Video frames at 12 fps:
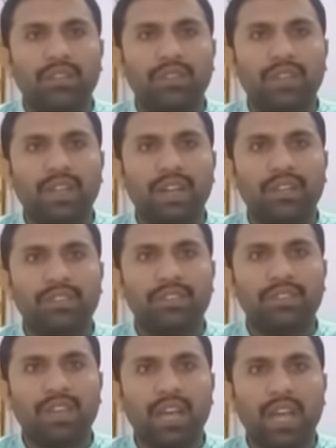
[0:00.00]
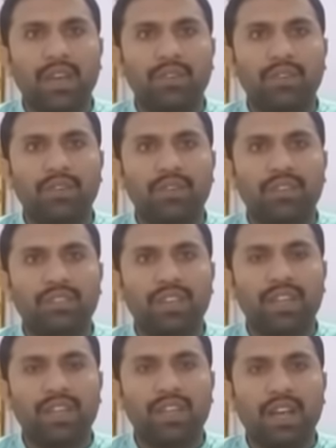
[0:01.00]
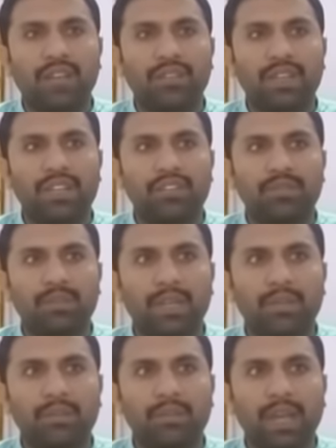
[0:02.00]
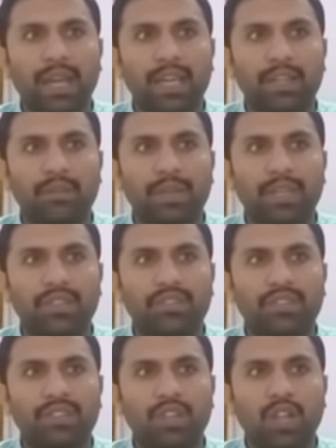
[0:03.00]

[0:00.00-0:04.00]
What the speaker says: Different dialects have no understanding of tense by any means.